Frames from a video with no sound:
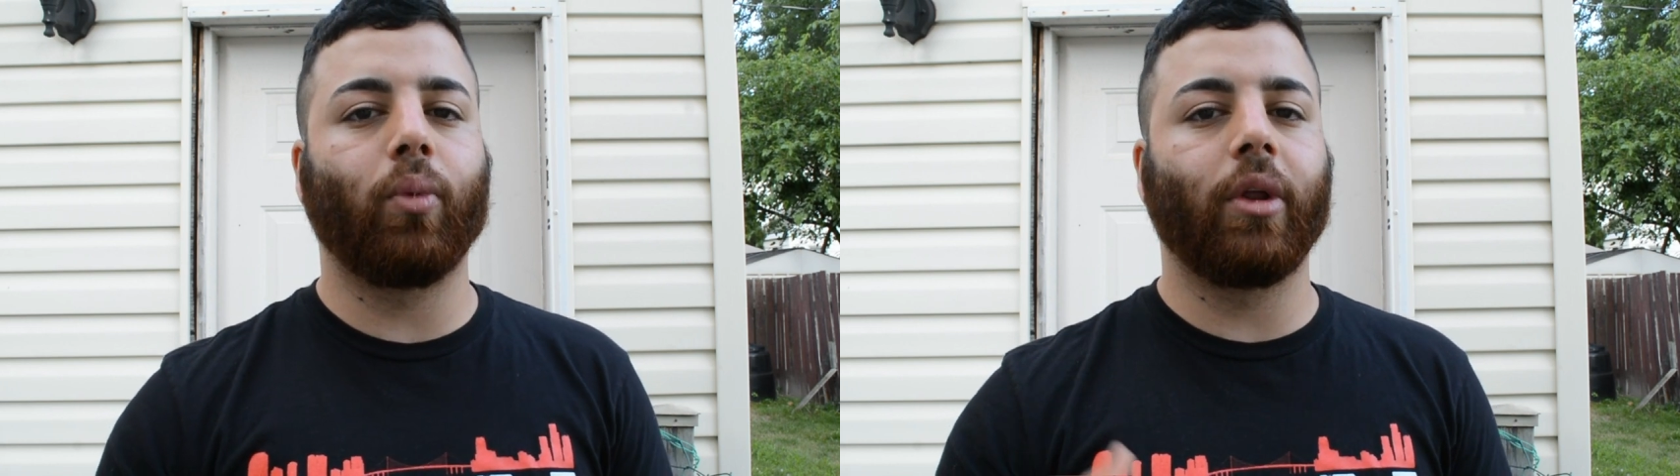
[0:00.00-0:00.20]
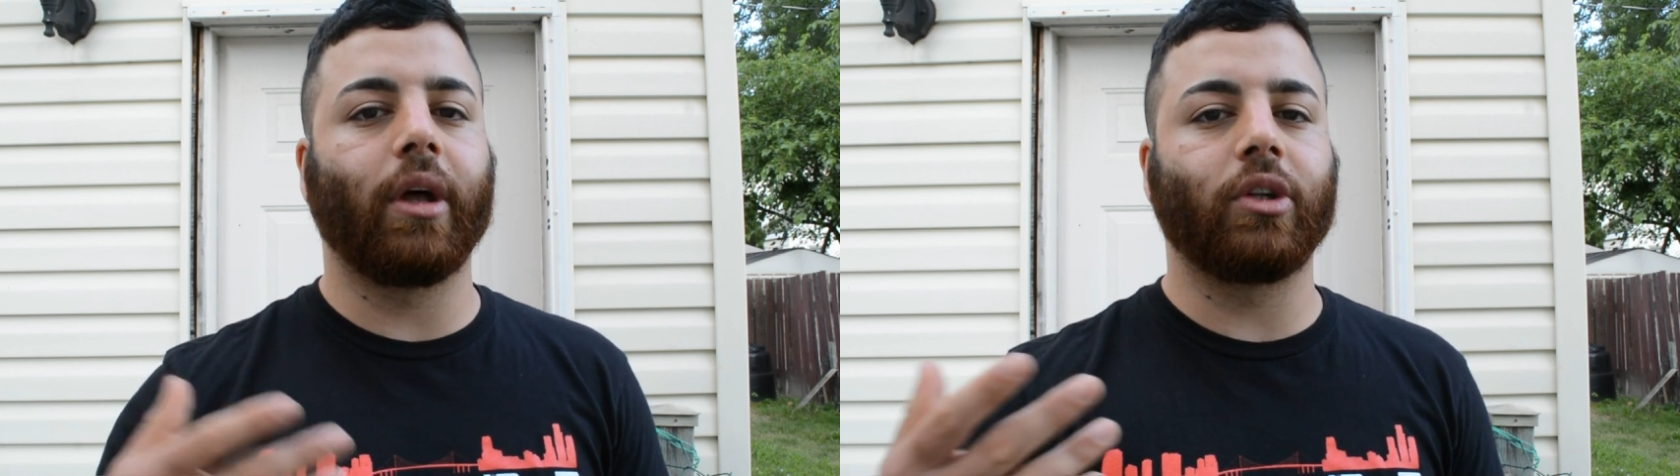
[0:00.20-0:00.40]

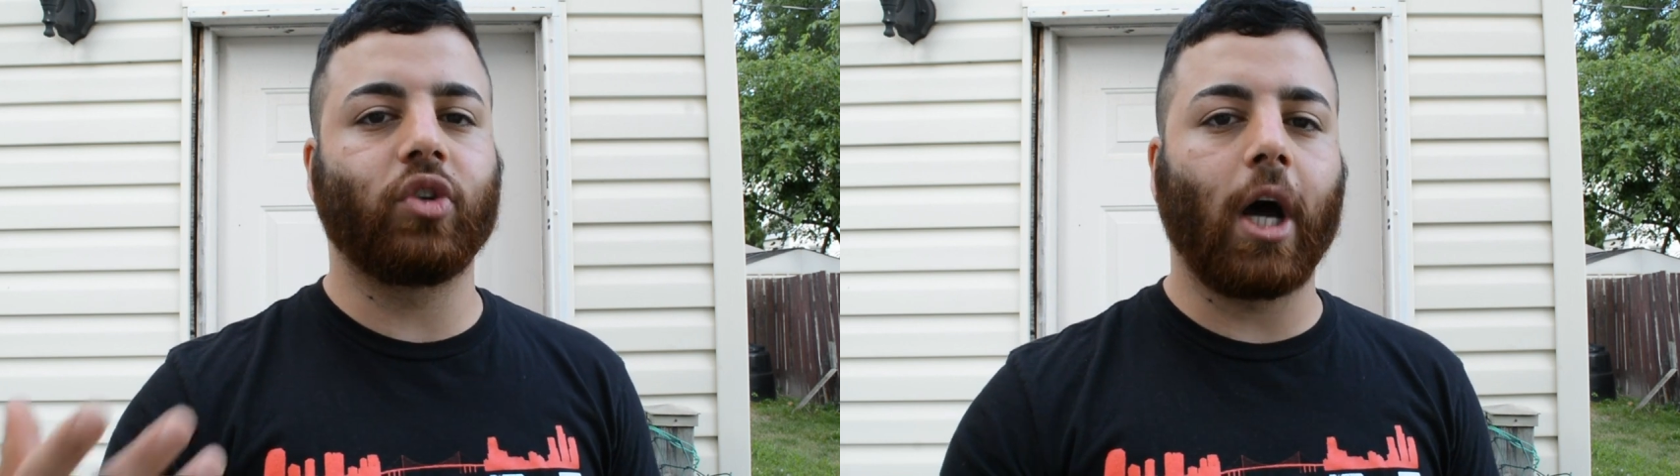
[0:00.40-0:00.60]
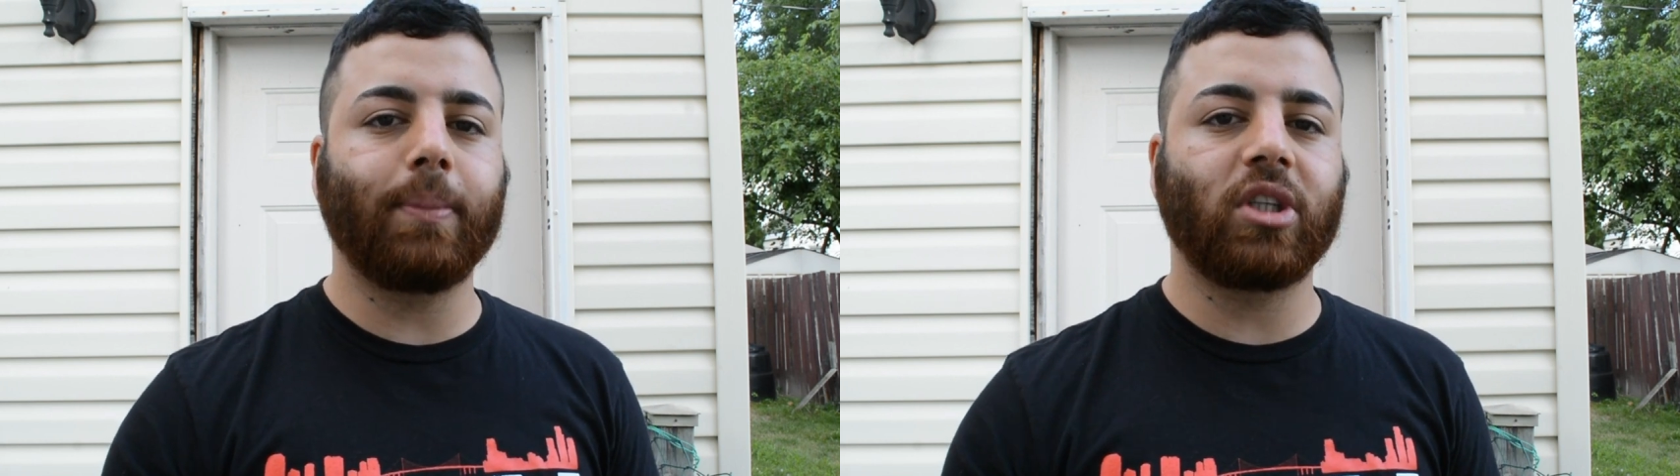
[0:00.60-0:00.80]
with a
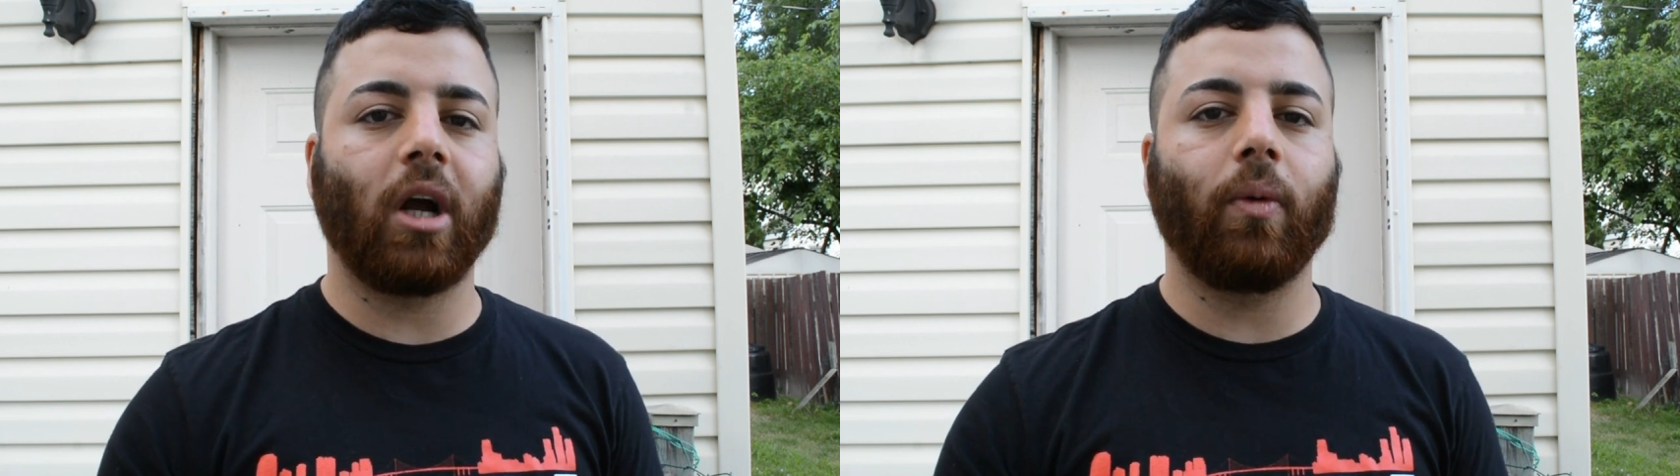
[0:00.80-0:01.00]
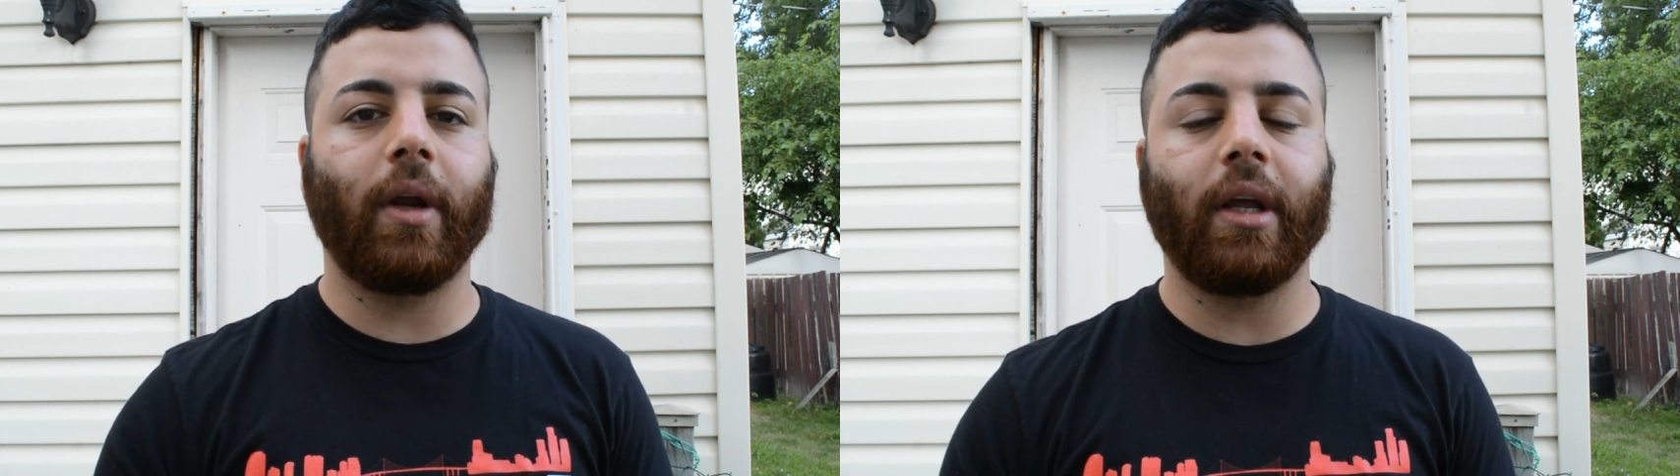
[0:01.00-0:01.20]
drop
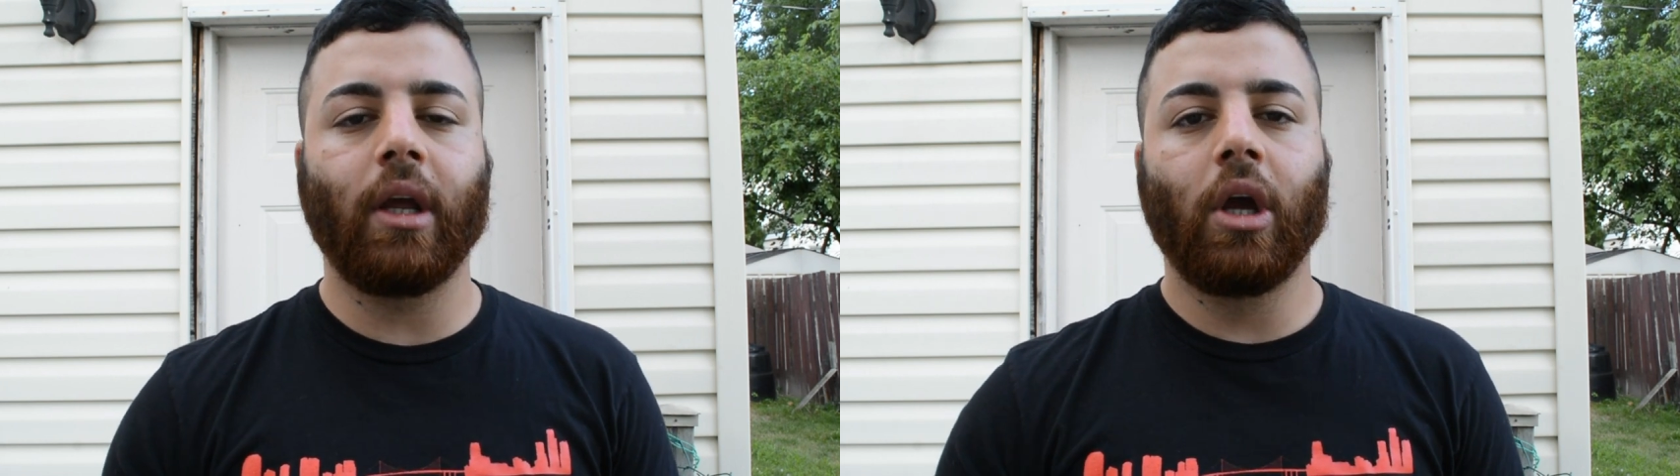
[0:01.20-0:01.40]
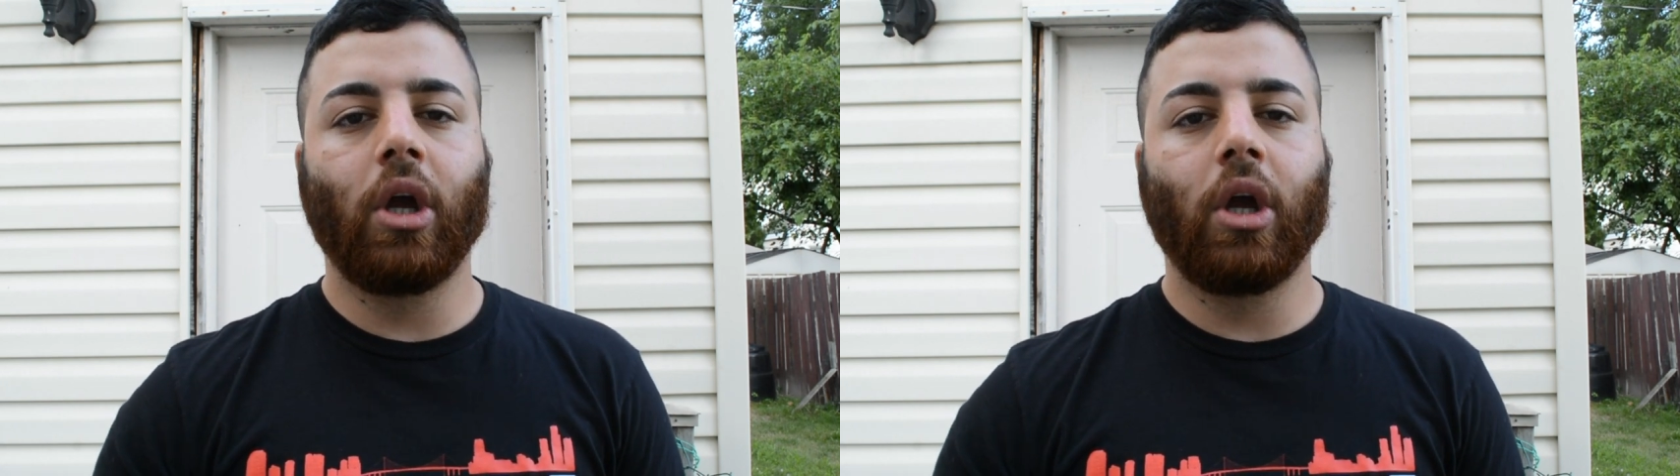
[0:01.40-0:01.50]
shot rig,